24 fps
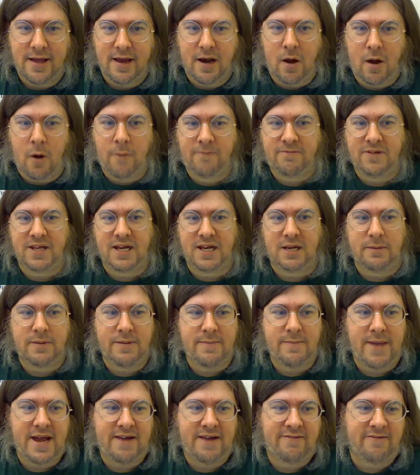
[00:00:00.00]
Hopefully, it'll be
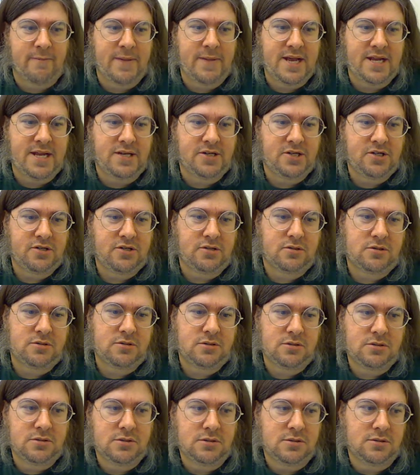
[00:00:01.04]
made for men, too
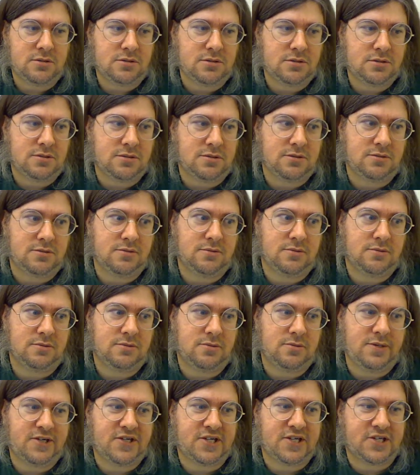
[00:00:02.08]

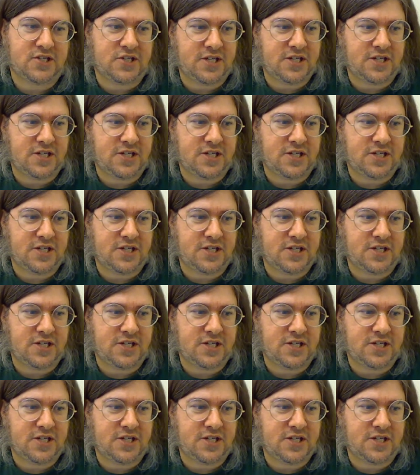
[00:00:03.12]
we shall